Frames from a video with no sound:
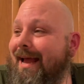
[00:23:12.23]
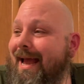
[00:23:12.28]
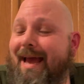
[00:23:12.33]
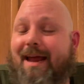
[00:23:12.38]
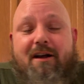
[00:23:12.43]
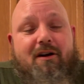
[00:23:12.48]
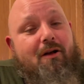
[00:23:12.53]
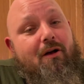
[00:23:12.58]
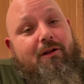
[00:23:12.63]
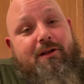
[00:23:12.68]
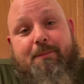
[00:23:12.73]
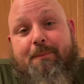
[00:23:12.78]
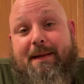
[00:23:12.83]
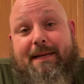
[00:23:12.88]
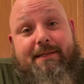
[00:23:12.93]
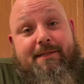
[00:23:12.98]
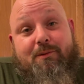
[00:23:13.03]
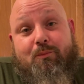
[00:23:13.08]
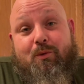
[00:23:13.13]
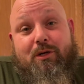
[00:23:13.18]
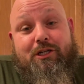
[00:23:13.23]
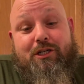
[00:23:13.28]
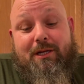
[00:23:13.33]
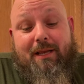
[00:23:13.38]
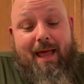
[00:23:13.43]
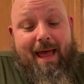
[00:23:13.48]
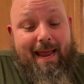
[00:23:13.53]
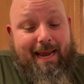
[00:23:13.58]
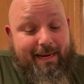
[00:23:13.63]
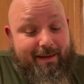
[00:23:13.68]
And it all depends on what you
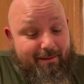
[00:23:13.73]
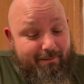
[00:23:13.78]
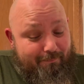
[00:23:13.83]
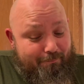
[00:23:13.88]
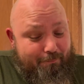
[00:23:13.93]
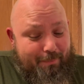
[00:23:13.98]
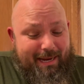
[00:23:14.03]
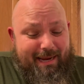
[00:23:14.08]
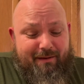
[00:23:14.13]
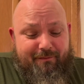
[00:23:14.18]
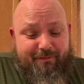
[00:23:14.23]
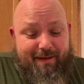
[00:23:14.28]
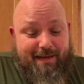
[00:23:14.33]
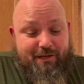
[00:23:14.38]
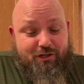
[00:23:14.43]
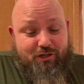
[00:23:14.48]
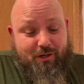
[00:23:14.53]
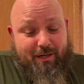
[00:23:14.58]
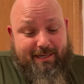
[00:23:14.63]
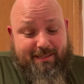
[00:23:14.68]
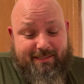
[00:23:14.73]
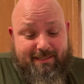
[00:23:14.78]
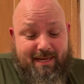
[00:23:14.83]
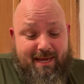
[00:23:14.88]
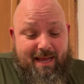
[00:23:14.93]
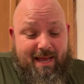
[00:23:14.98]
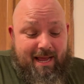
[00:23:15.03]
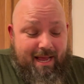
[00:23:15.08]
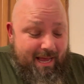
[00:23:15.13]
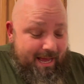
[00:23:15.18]
like. Be adventurous.
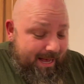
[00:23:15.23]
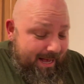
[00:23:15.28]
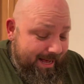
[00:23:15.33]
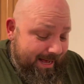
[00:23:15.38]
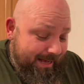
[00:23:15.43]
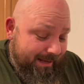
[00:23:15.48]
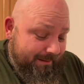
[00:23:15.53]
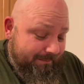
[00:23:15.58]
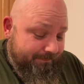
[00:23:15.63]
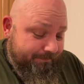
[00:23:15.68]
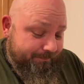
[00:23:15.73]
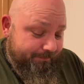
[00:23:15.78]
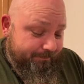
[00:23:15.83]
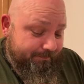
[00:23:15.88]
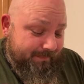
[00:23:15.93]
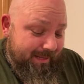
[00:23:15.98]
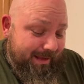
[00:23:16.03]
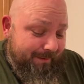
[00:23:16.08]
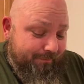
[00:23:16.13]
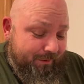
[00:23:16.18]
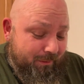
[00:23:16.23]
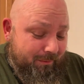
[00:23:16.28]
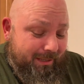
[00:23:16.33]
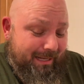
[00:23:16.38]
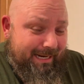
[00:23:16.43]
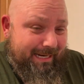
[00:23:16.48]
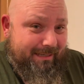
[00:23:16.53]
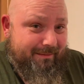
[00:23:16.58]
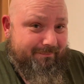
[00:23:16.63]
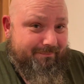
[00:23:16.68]
If you
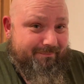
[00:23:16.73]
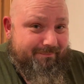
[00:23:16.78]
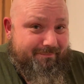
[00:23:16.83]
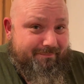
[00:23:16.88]
like